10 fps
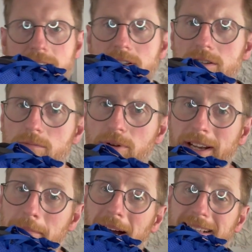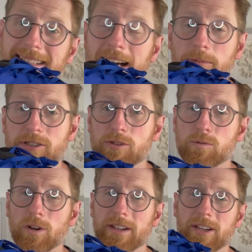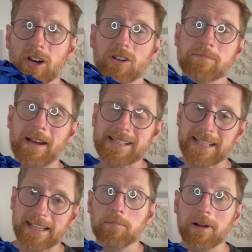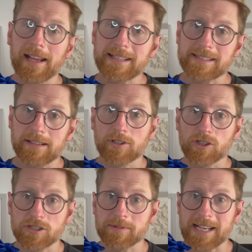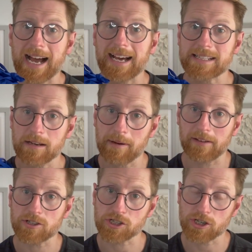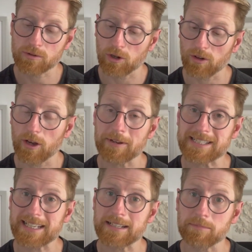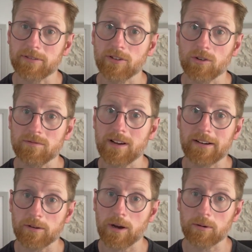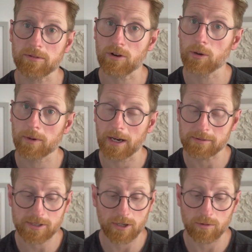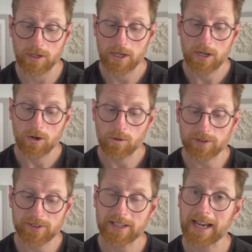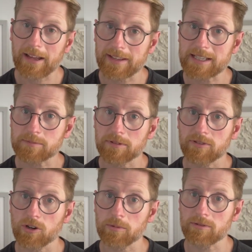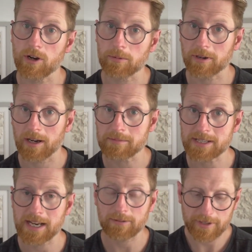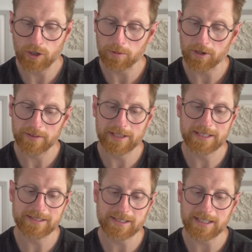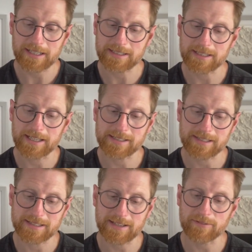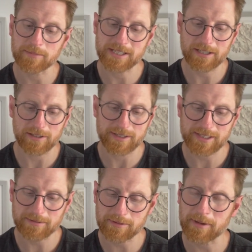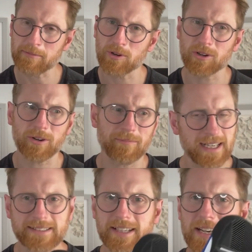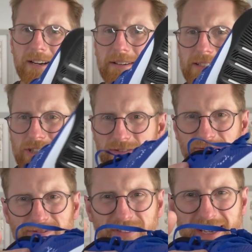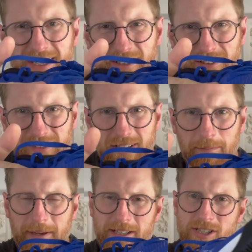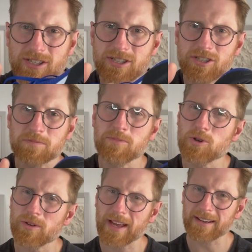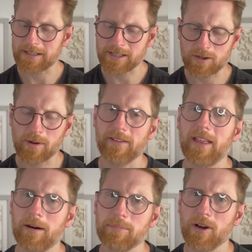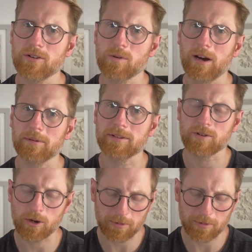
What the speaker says: to bring it back down, which was one of the cosmetic complaints that customers had about the shoe, although it did perform very well with rope climbs. So we'll see how these perform with rope climbs now. The upper on the inside, it's a different material. It seems a bit more, I don't know, it just feels a bit smoother. I don't know whether that'll bode well with the rope